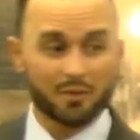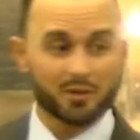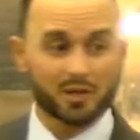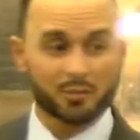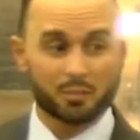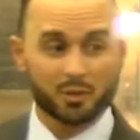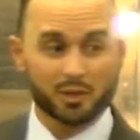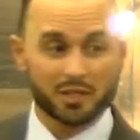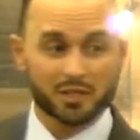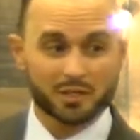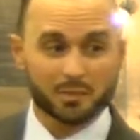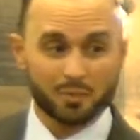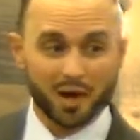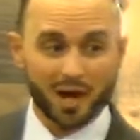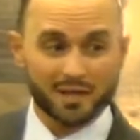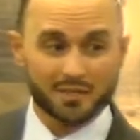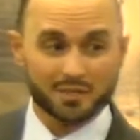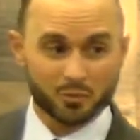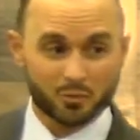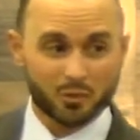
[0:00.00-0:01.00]
going to put into
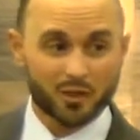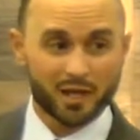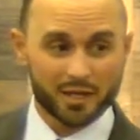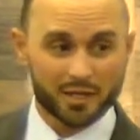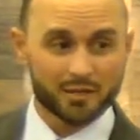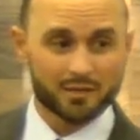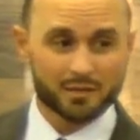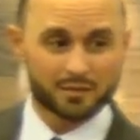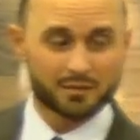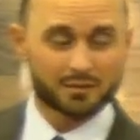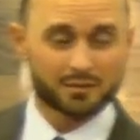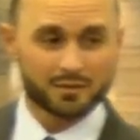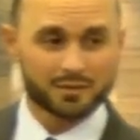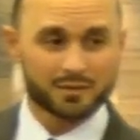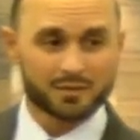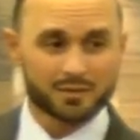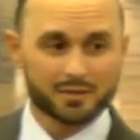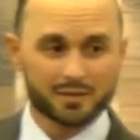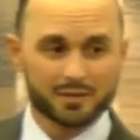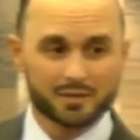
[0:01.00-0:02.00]
practice what I hear.
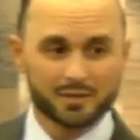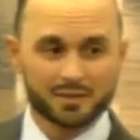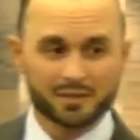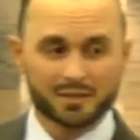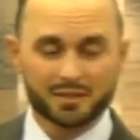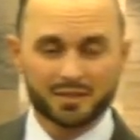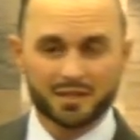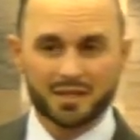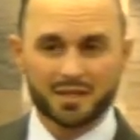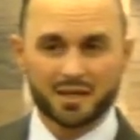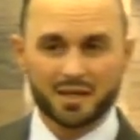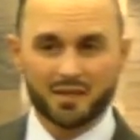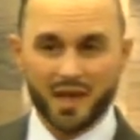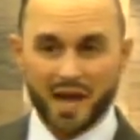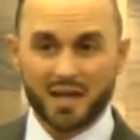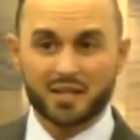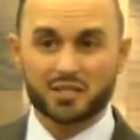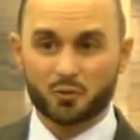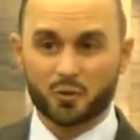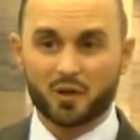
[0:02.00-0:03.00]

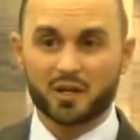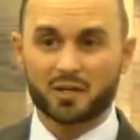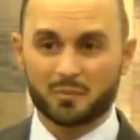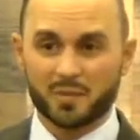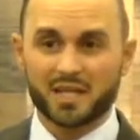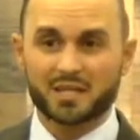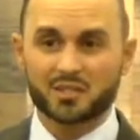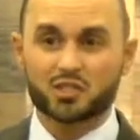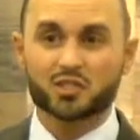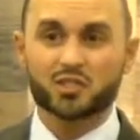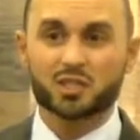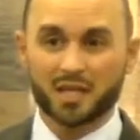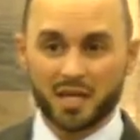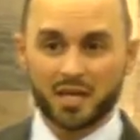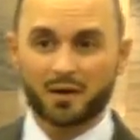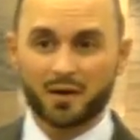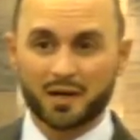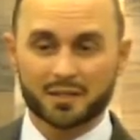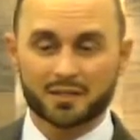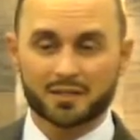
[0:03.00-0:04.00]
That is what it means to
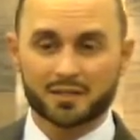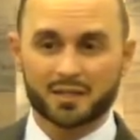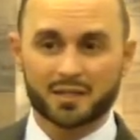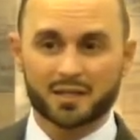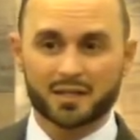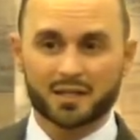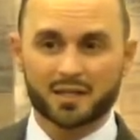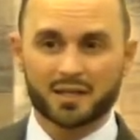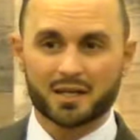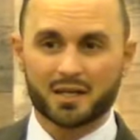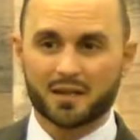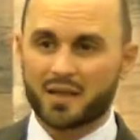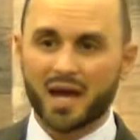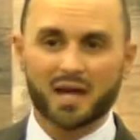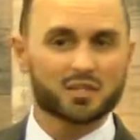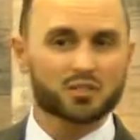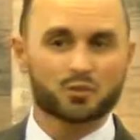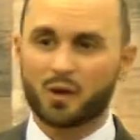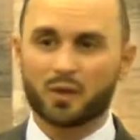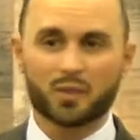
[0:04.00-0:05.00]
hear it. That
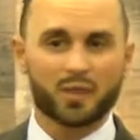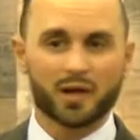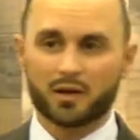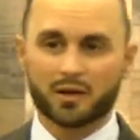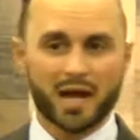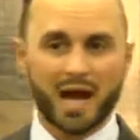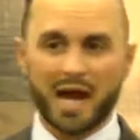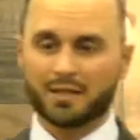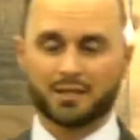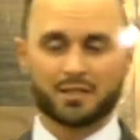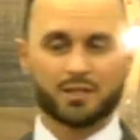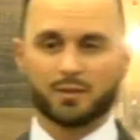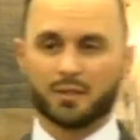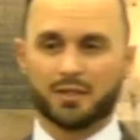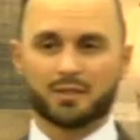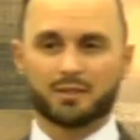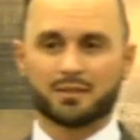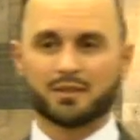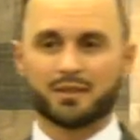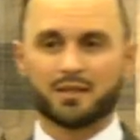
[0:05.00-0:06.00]
is what they're not doing.
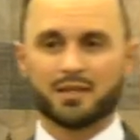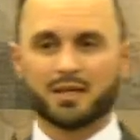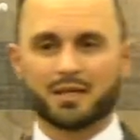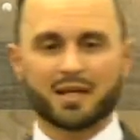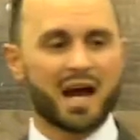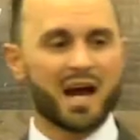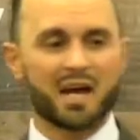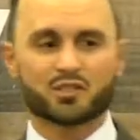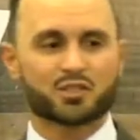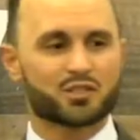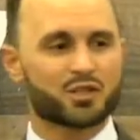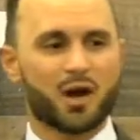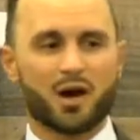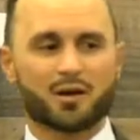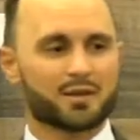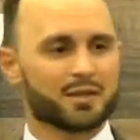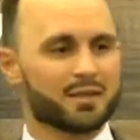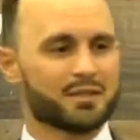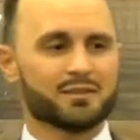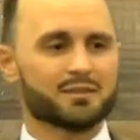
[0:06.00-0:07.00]
God's
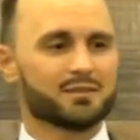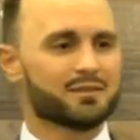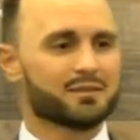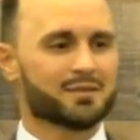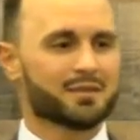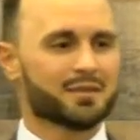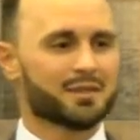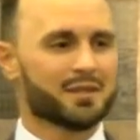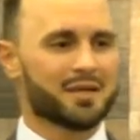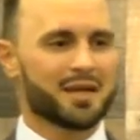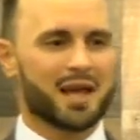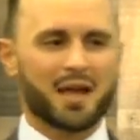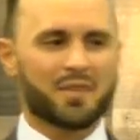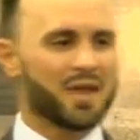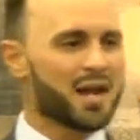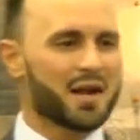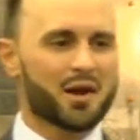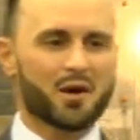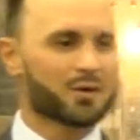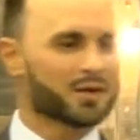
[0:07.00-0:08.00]
talking, and
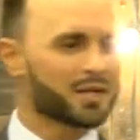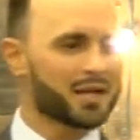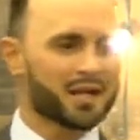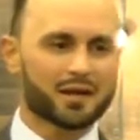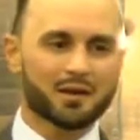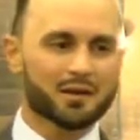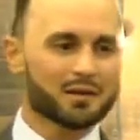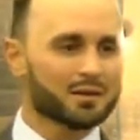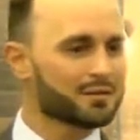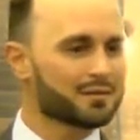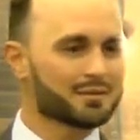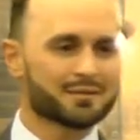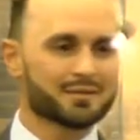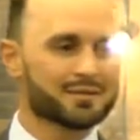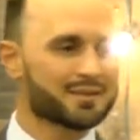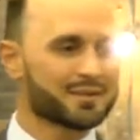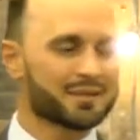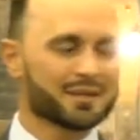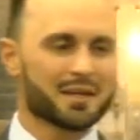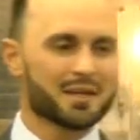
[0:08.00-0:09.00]
they don't care.
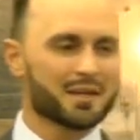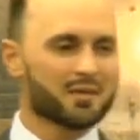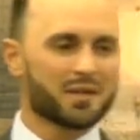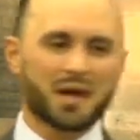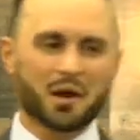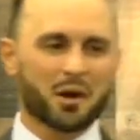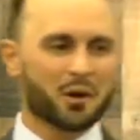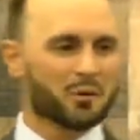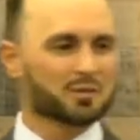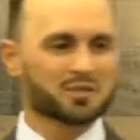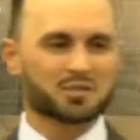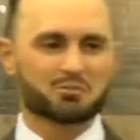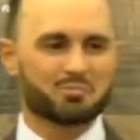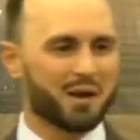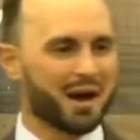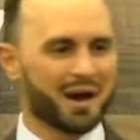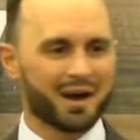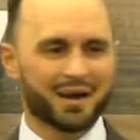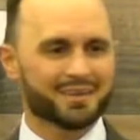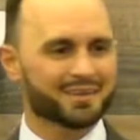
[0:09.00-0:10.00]
They don't
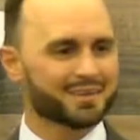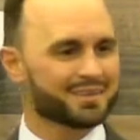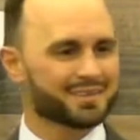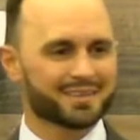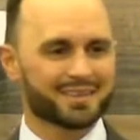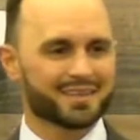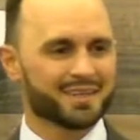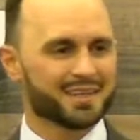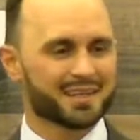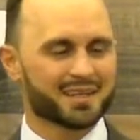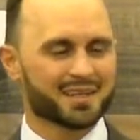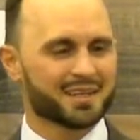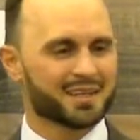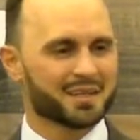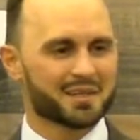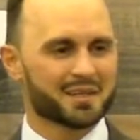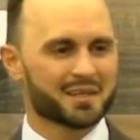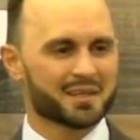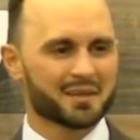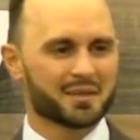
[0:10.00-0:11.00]
respond.
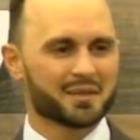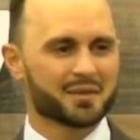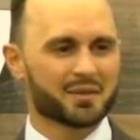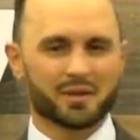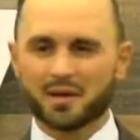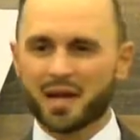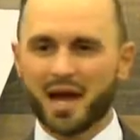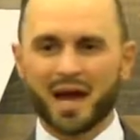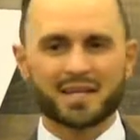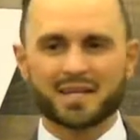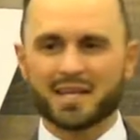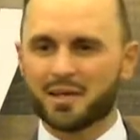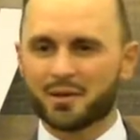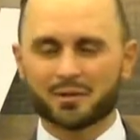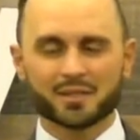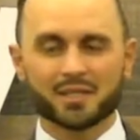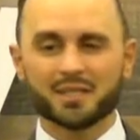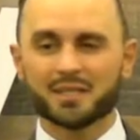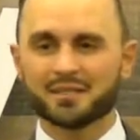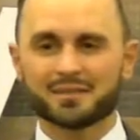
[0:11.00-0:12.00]
They're not
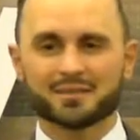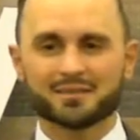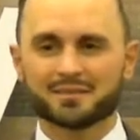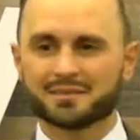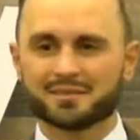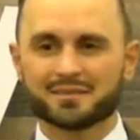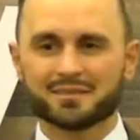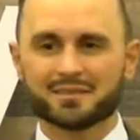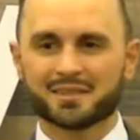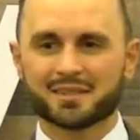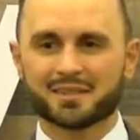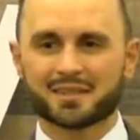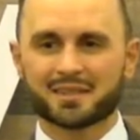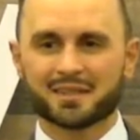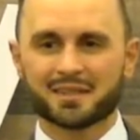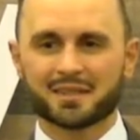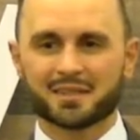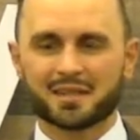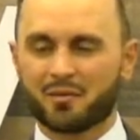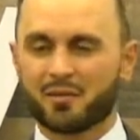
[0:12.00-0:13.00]
yielding.
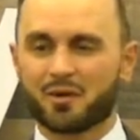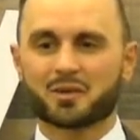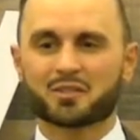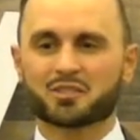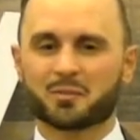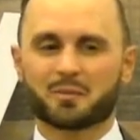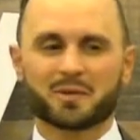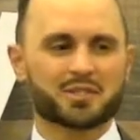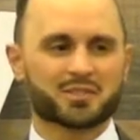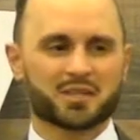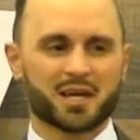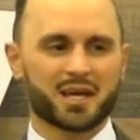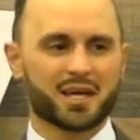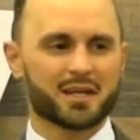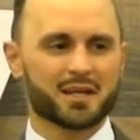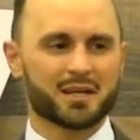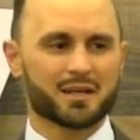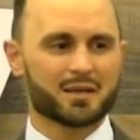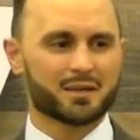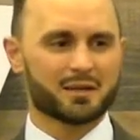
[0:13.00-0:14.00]
You ever heard somebody
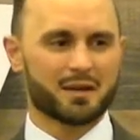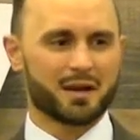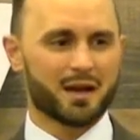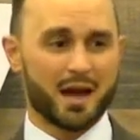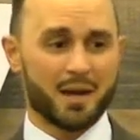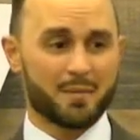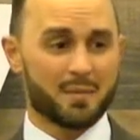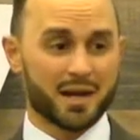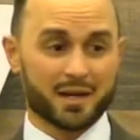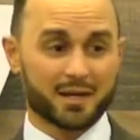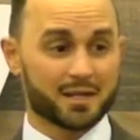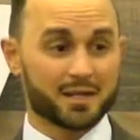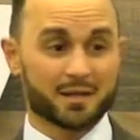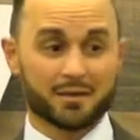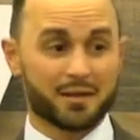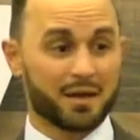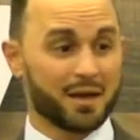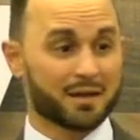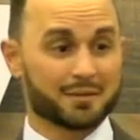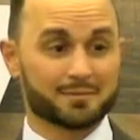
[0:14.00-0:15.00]
say, I'm not going to hear
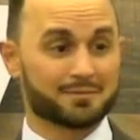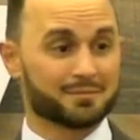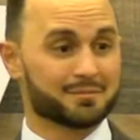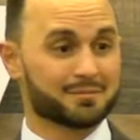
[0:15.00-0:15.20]
that.